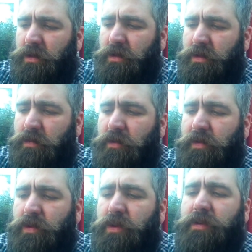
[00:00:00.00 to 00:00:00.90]
some
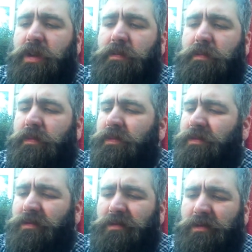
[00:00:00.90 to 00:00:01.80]
reviewers had
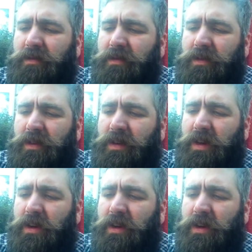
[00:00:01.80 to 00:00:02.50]
kind